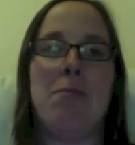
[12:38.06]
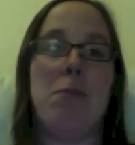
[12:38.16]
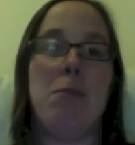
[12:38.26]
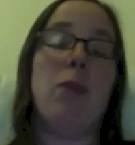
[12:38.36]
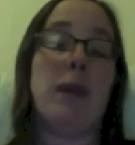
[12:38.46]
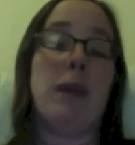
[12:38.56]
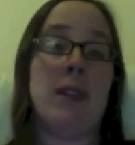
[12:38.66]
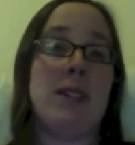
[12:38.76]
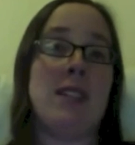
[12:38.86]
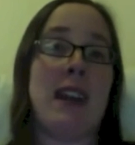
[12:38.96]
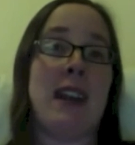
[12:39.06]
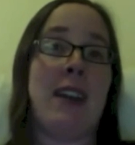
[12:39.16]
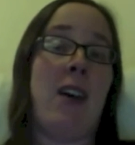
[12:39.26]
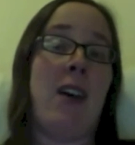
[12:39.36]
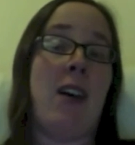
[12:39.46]
won't be able to see that at
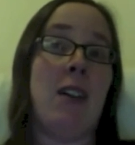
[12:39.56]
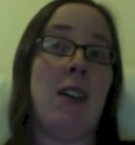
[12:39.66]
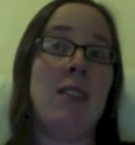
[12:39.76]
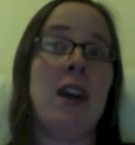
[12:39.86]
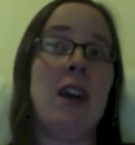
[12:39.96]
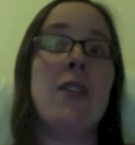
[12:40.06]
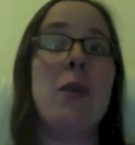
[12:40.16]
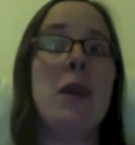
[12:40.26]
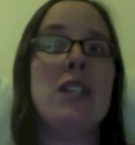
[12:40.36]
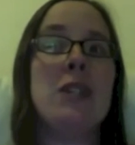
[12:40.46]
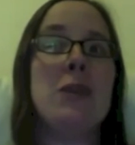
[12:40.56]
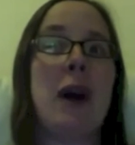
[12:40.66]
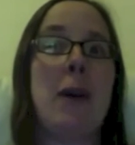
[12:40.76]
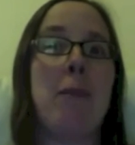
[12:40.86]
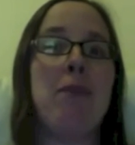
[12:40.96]
all. Although we do,
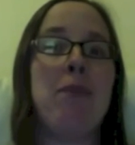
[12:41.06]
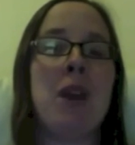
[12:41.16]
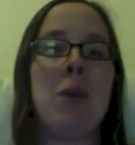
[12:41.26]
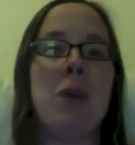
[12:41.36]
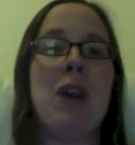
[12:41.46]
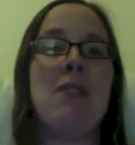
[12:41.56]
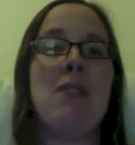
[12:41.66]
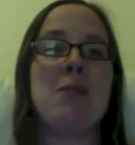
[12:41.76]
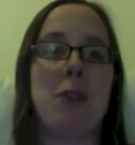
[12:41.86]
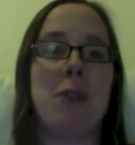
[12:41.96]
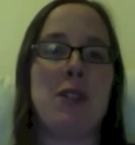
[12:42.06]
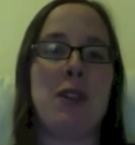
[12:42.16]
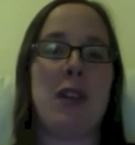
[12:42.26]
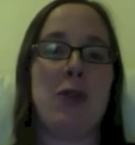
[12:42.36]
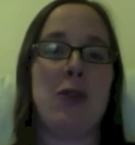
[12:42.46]
um, we do have some folks
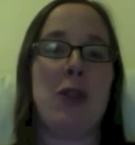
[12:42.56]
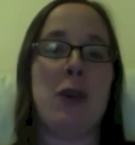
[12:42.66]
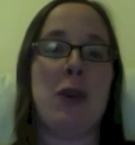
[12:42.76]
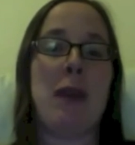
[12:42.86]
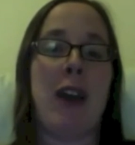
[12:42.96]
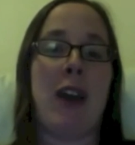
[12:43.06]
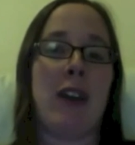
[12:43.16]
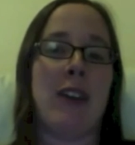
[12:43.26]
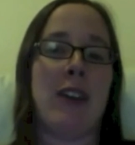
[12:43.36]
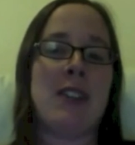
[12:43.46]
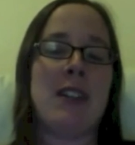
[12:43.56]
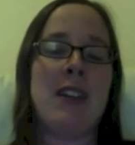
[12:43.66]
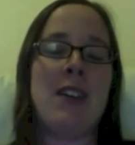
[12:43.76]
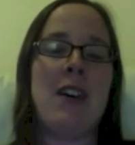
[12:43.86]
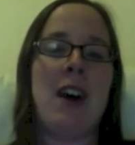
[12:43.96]
looking for new impact craters
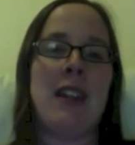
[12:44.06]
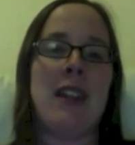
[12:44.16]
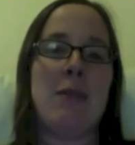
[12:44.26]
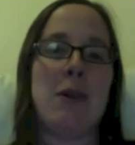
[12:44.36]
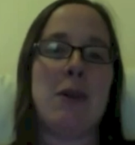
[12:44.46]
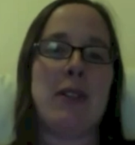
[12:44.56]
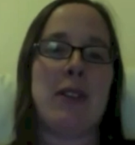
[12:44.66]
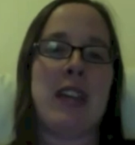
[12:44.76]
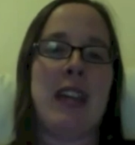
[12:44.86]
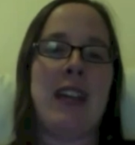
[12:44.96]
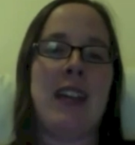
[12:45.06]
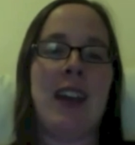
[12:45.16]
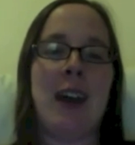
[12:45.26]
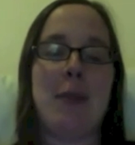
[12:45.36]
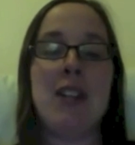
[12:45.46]
on the moon. So they're taking
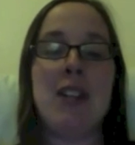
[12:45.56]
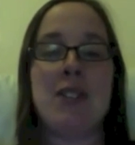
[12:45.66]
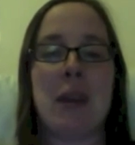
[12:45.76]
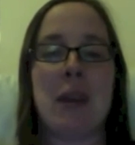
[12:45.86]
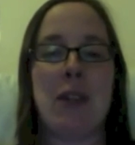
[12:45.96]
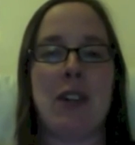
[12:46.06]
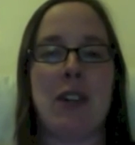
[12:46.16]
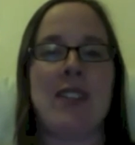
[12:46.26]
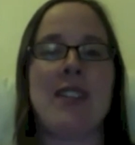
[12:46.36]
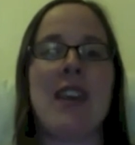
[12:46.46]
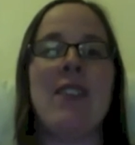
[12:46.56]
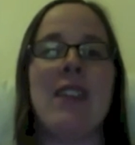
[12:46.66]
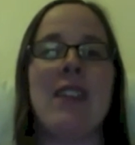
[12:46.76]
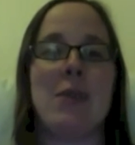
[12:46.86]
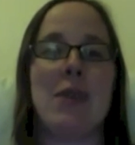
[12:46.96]
uh, pictures that we took in the
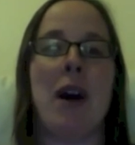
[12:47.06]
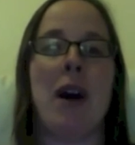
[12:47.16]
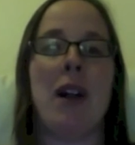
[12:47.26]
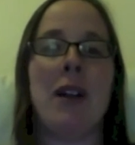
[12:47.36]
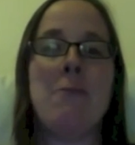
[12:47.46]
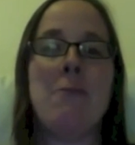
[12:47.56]
70s with Apollo